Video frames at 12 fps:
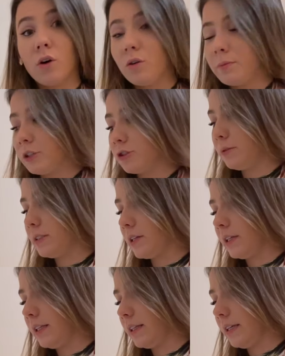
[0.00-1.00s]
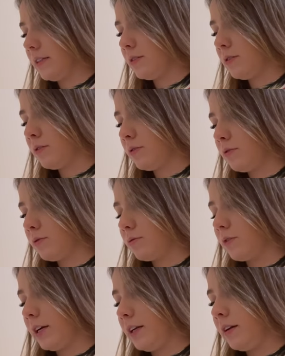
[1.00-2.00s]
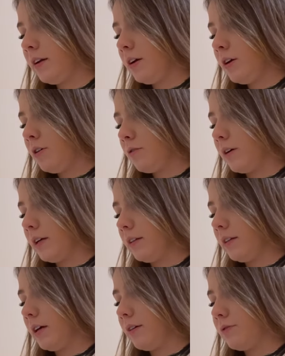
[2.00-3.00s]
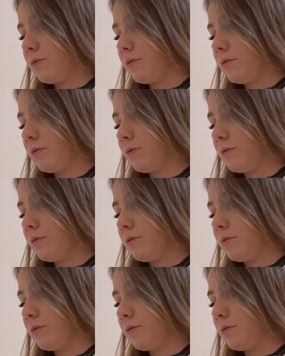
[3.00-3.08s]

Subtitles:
measure would sound like this. Right, right, left,